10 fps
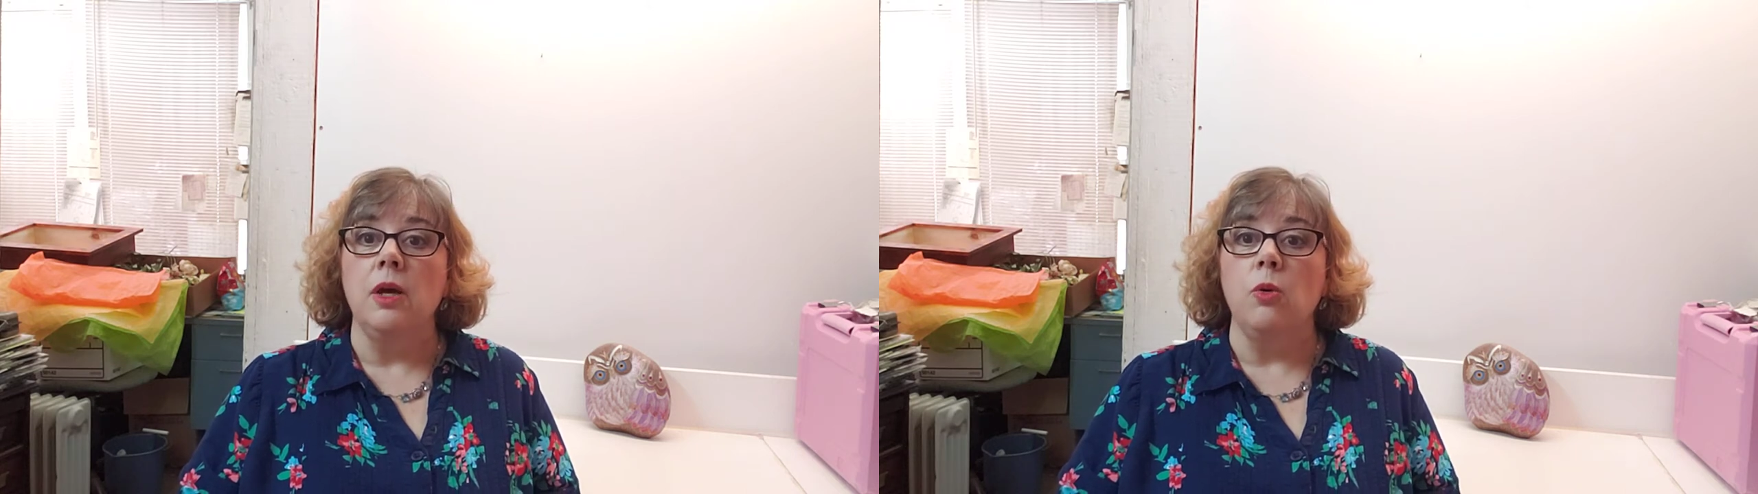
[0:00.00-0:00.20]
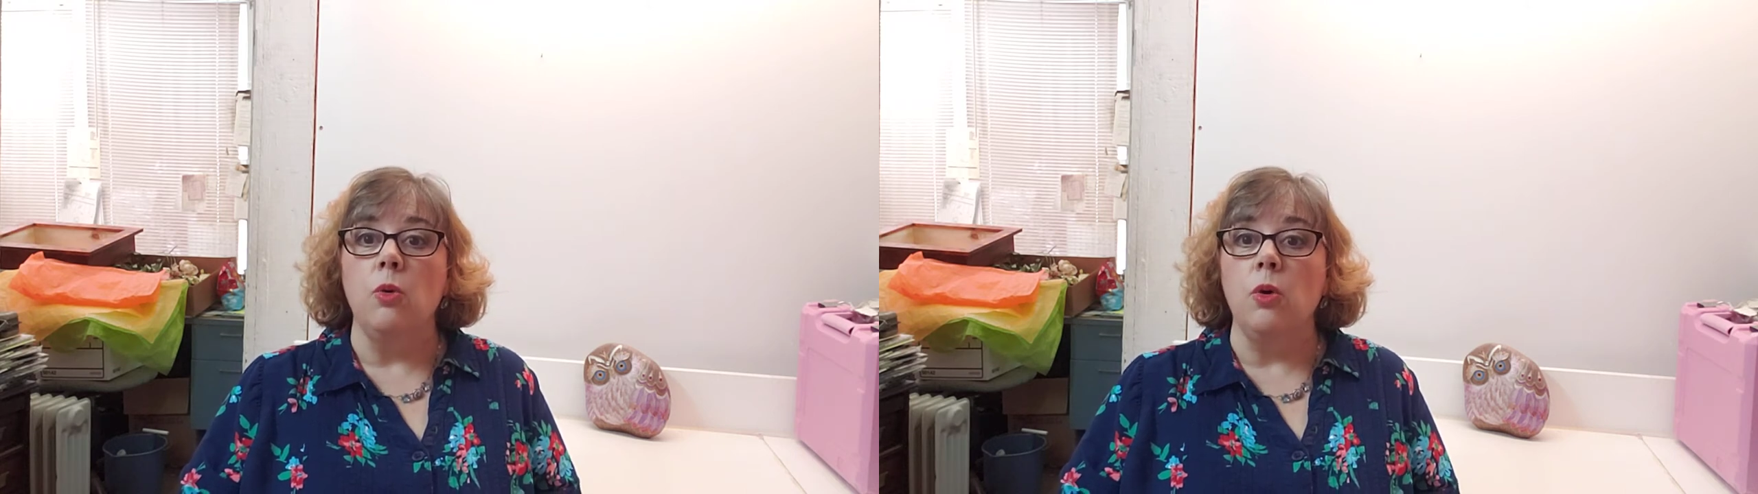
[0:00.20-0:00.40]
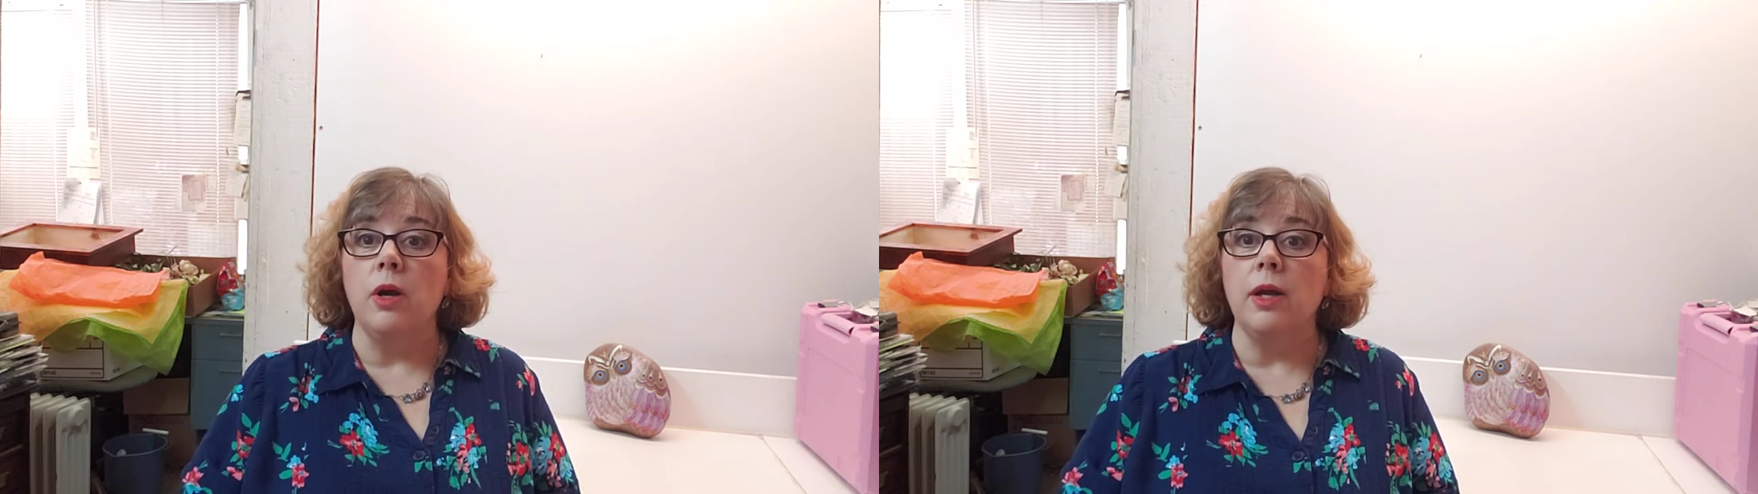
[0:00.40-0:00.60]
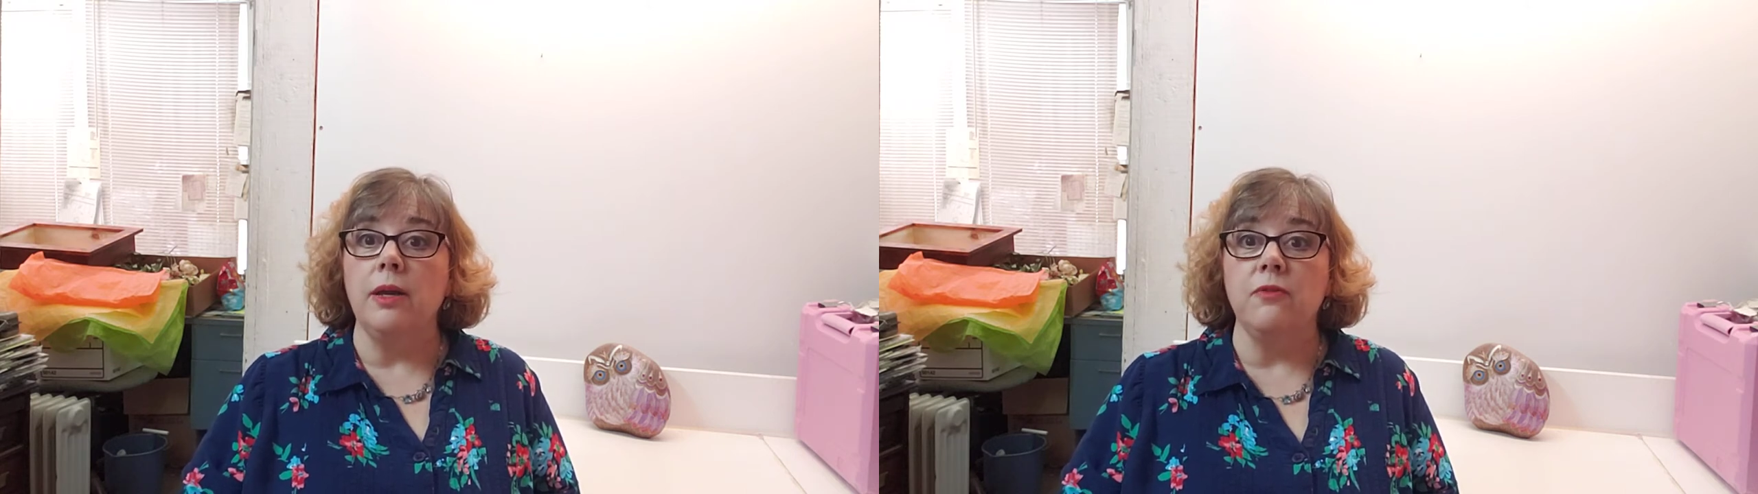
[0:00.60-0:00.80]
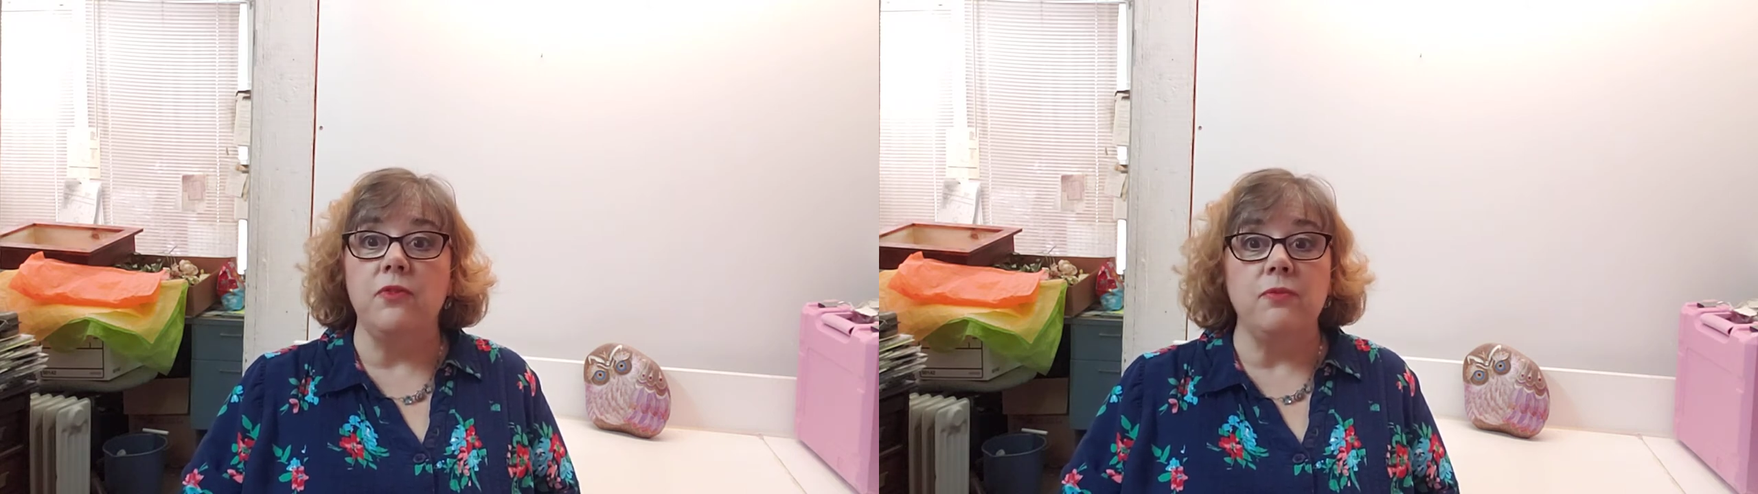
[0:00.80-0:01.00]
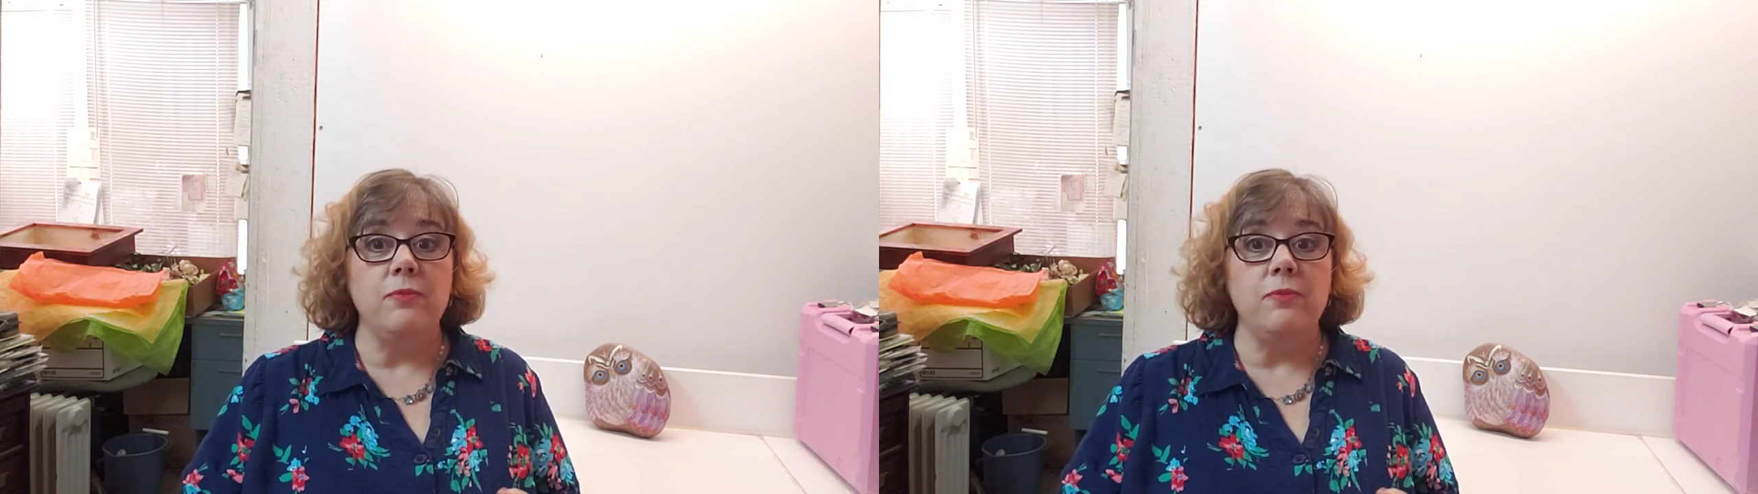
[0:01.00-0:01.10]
or if